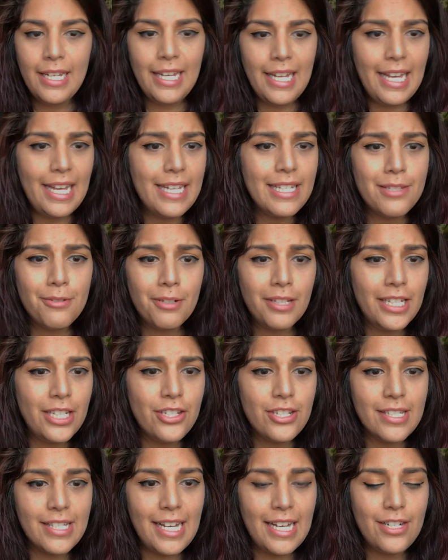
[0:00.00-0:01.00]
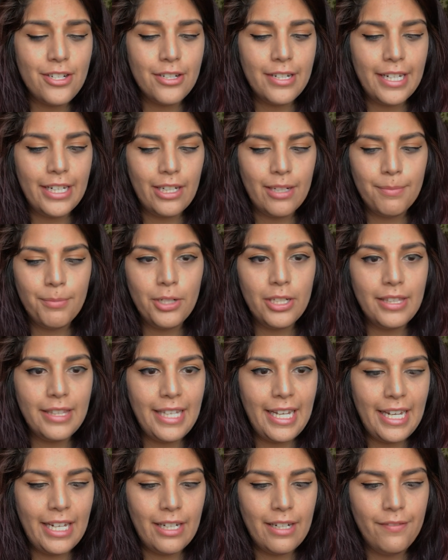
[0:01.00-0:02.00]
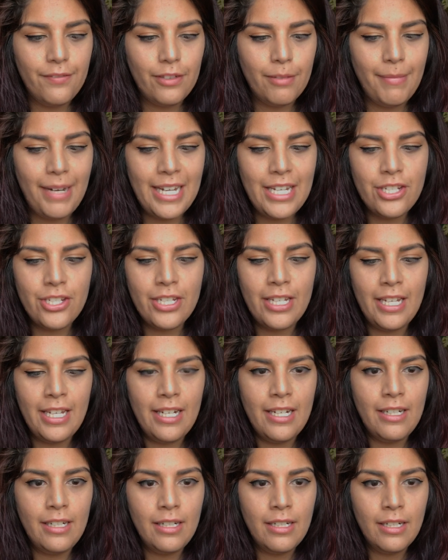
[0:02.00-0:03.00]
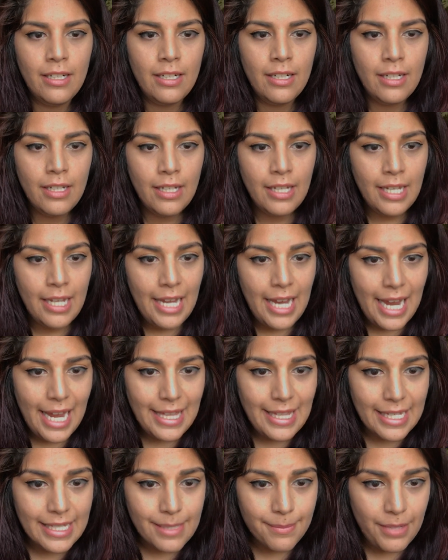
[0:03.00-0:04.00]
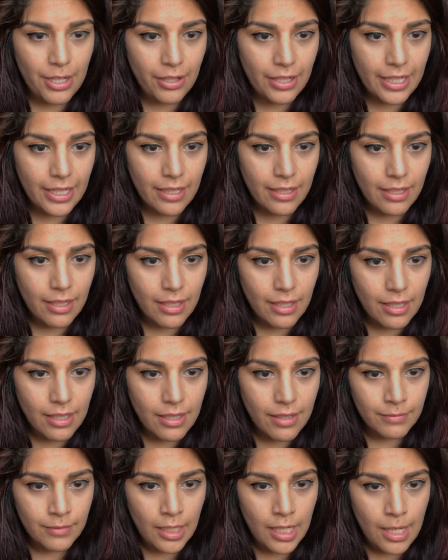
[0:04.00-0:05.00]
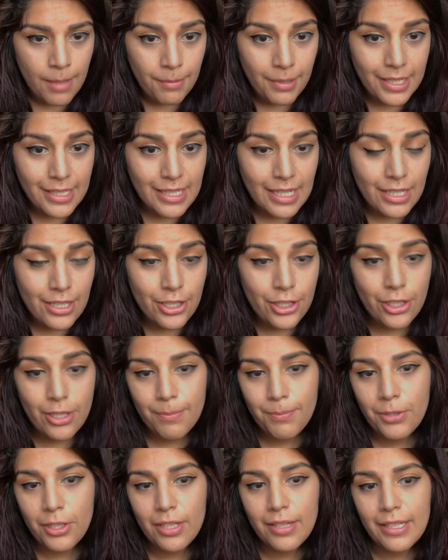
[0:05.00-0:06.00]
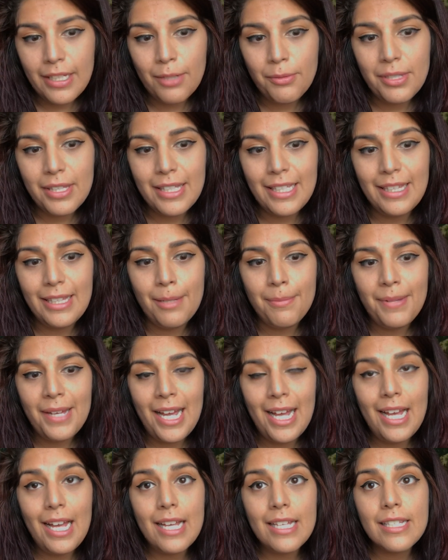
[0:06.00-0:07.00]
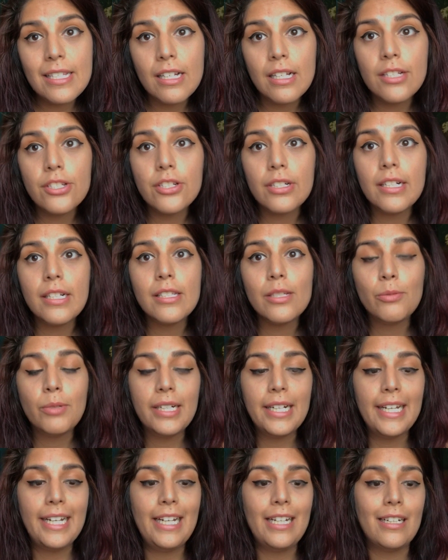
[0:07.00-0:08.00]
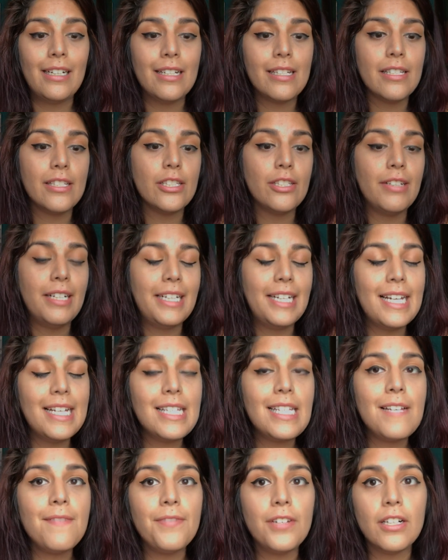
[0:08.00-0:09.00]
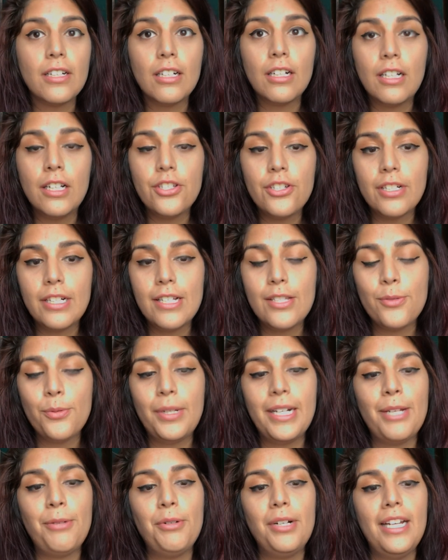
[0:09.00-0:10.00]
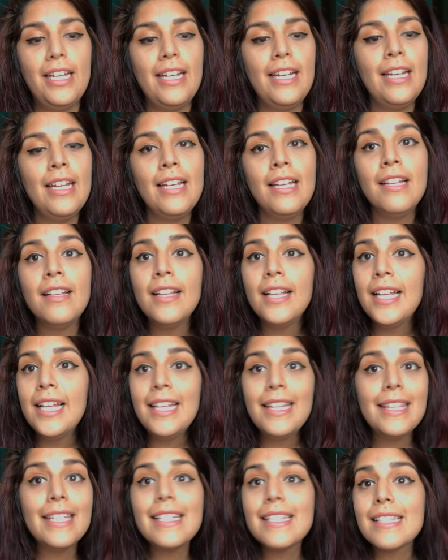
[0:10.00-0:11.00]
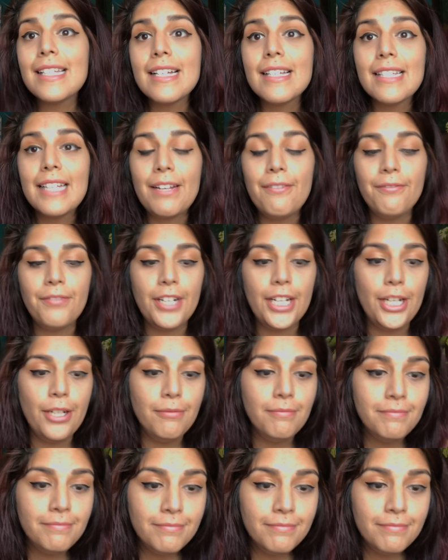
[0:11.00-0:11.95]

it's really just entering your birthday, your information, and that's about it. Please enter your birth year within the past 120 years. So I guess if you're 121, this test ain't for you.